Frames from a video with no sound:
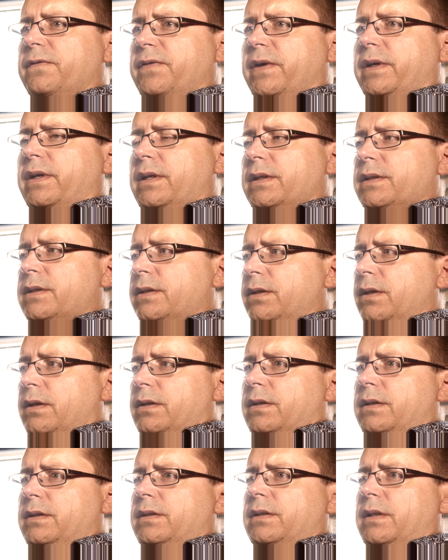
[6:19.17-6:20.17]
think it's
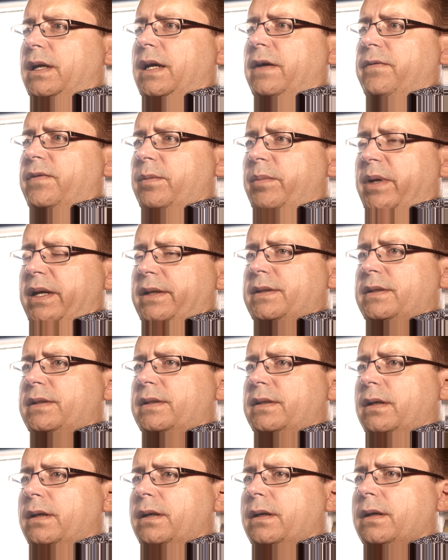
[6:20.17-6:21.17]
good to have the
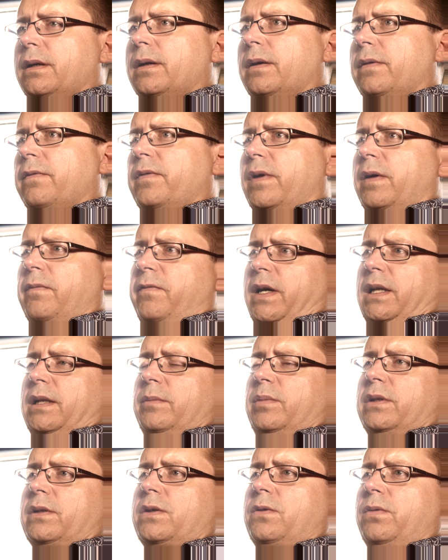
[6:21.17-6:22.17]
best of
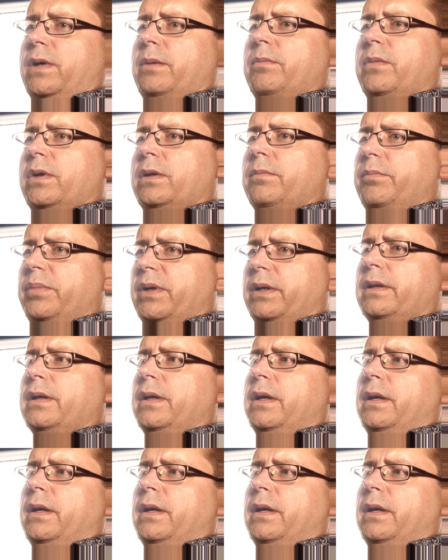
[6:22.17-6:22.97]
available equipment, but